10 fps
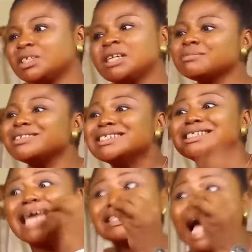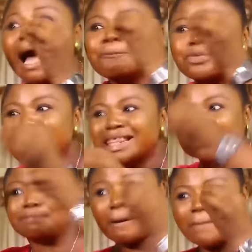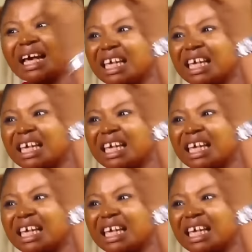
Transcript: Let her pray that Papa gives me